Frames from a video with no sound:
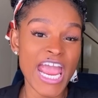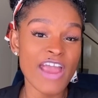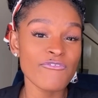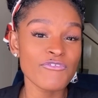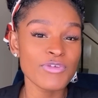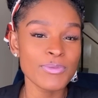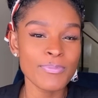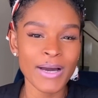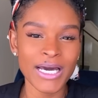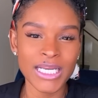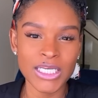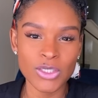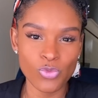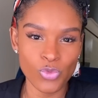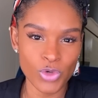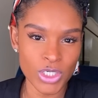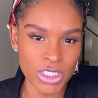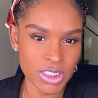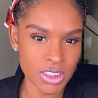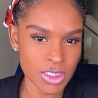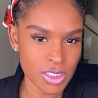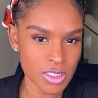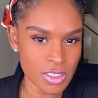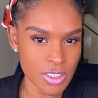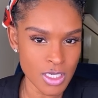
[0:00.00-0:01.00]
Everybody
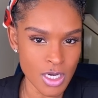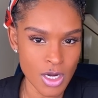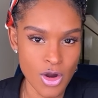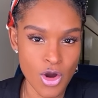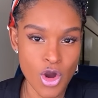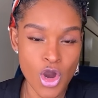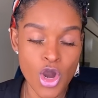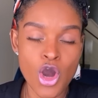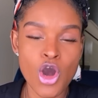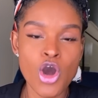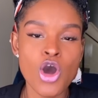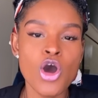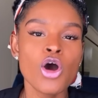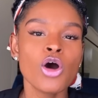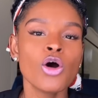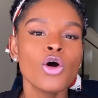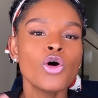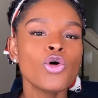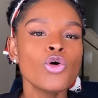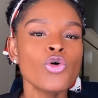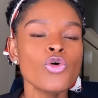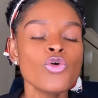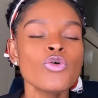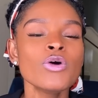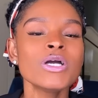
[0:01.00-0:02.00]
wants to know
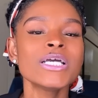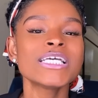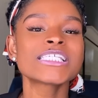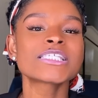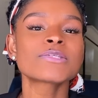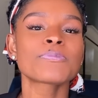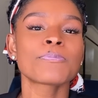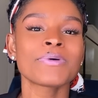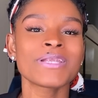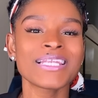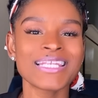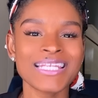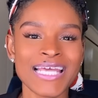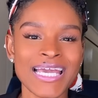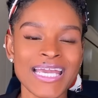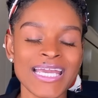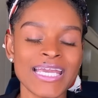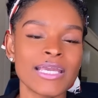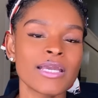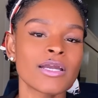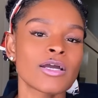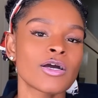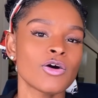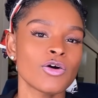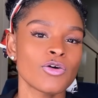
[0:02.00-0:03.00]
who is
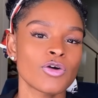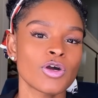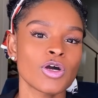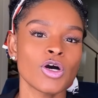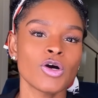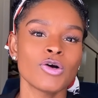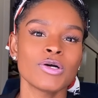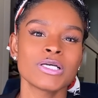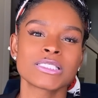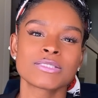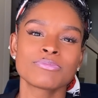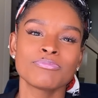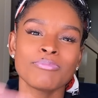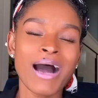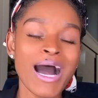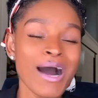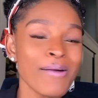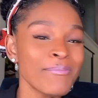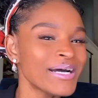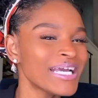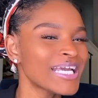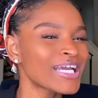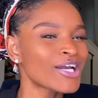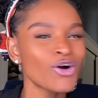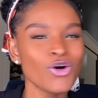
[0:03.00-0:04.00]
playing Coco? Is
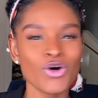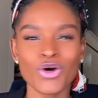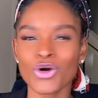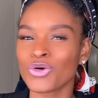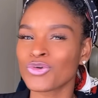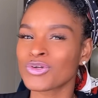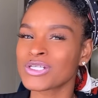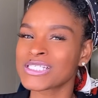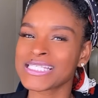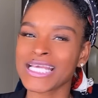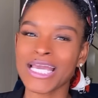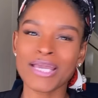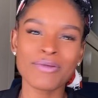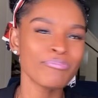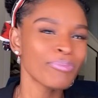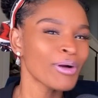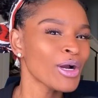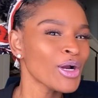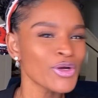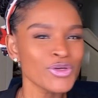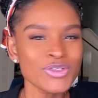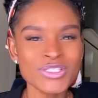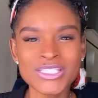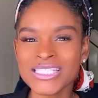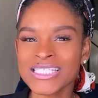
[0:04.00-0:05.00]
Mama and Coco the same
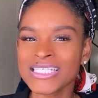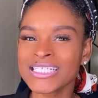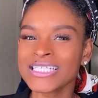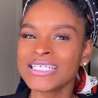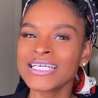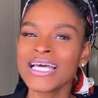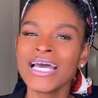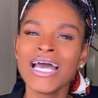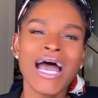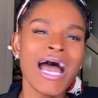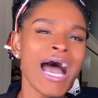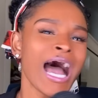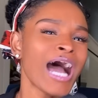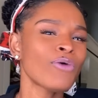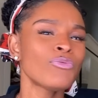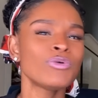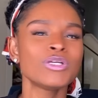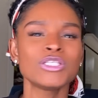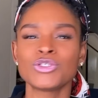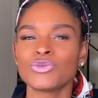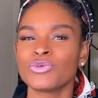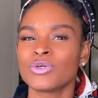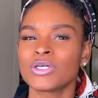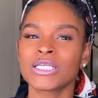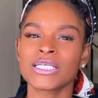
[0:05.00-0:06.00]
person? How
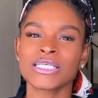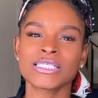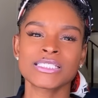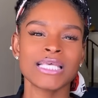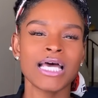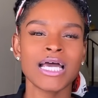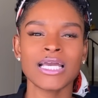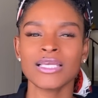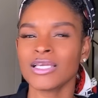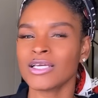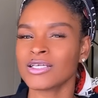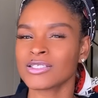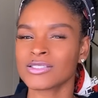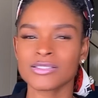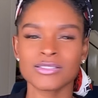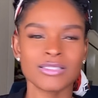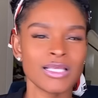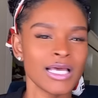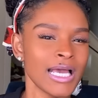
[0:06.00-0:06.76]
we doing this? How y'all?